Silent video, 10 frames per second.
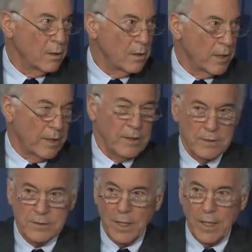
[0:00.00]

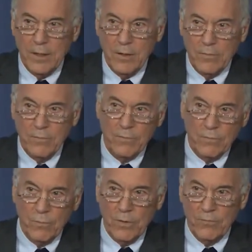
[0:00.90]
Liechtenstein uses the
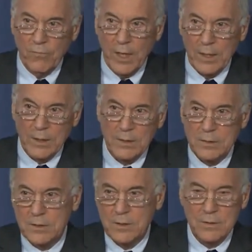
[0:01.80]
Swiss franc.
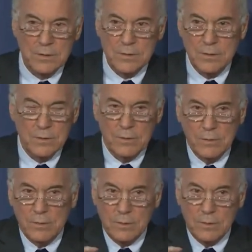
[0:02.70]
So, so there